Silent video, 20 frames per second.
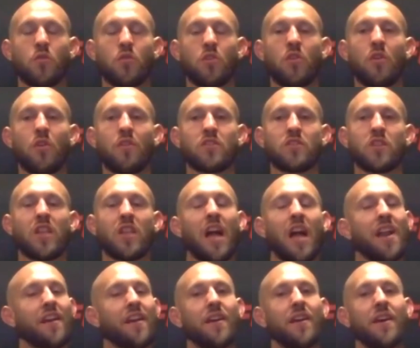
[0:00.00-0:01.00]
You know, there's a
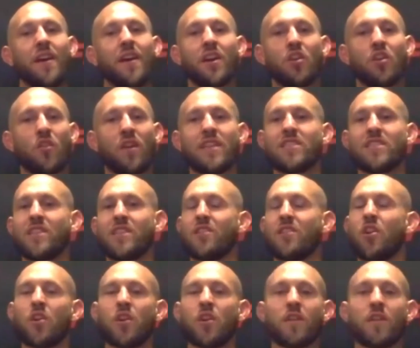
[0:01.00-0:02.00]
lot of crazy
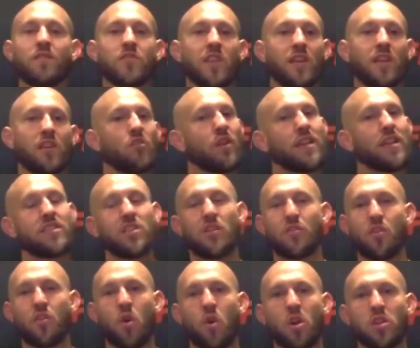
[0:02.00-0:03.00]
nerves and crazy
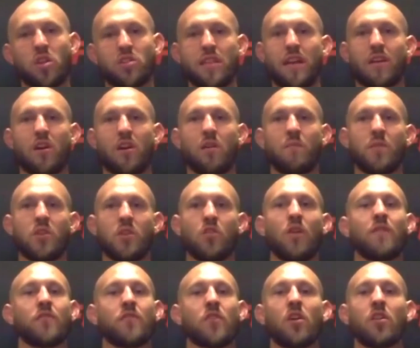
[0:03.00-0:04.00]
thoughts that come, and you
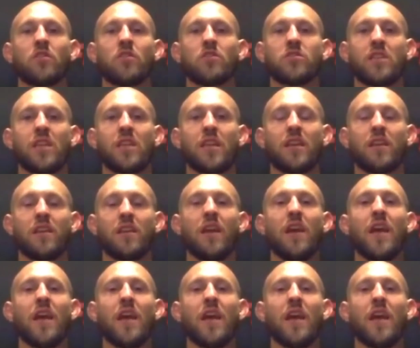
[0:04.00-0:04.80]
have to understand